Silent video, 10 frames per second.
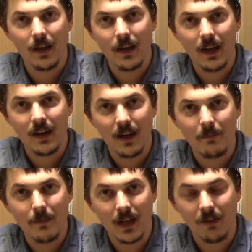and I
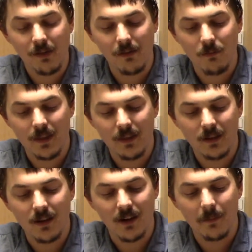mix with
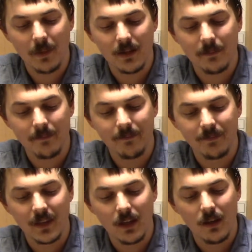the top.
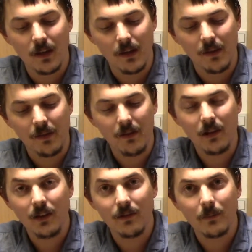
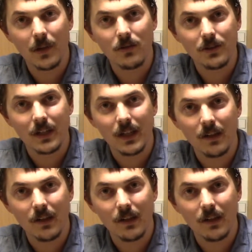Circular motion,